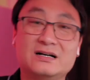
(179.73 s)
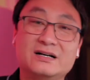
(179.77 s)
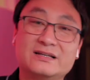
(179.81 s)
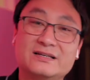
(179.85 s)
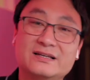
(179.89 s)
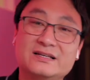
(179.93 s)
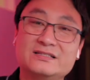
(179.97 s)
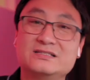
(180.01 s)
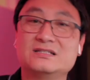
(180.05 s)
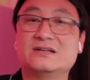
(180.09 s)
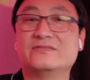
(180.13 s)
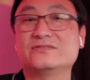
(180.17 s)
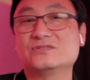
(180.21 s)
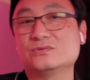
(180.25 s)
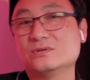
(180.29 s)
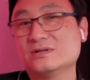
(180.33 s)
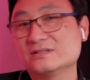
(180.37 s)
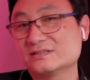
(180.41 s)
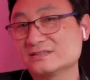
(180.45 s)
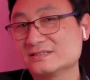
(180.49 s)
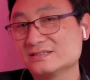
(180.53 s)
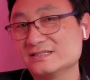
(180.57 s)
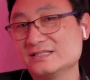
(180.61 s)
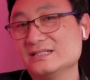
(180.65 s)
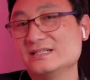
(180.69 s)
I guess you have to
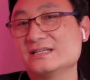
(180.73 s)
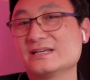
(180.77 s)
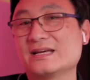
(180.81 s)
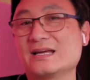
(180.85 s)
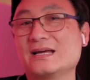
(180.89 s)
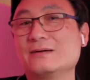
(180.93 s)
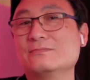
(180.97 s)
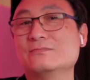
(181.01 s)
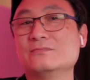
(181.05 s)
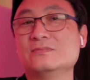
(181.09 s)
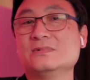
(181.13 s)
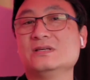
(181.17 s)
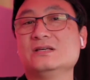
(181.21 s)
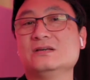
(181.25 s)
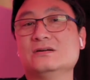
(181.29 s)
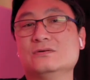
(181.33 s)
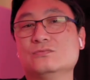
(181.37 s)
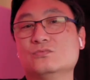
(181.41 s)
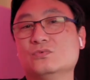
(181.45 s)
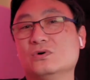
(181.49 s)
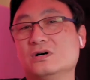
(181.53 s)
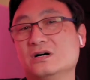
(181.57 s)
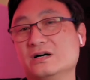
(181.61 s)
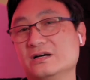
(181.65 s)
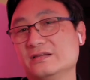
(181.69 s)
ask Zcam
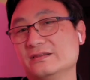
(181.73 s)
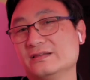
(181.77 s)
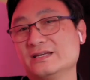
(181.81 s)
why